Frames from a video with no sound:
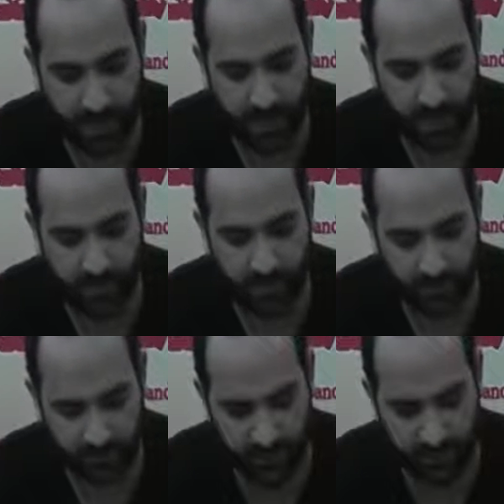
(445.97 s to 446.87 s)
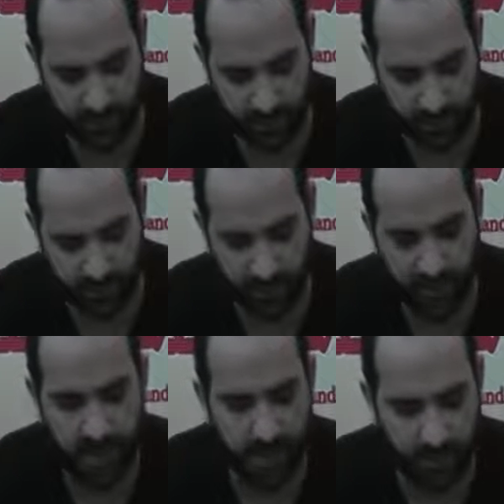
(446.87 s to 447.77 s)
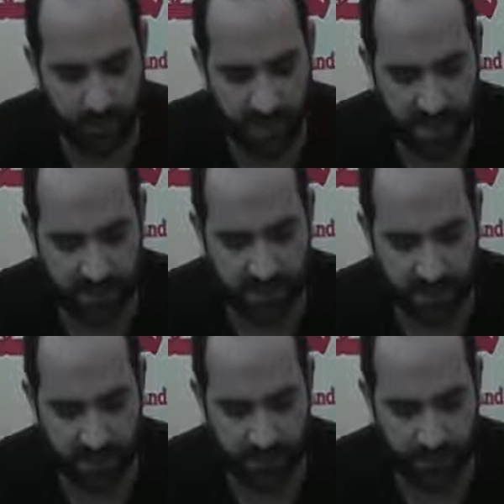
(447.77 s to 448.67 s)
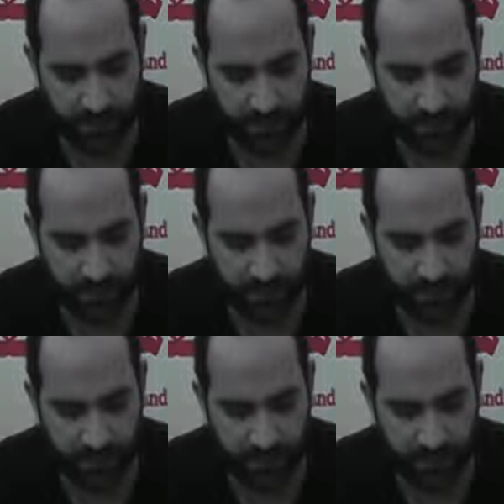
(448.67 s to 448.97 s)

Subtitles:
at all from her, he would have done so.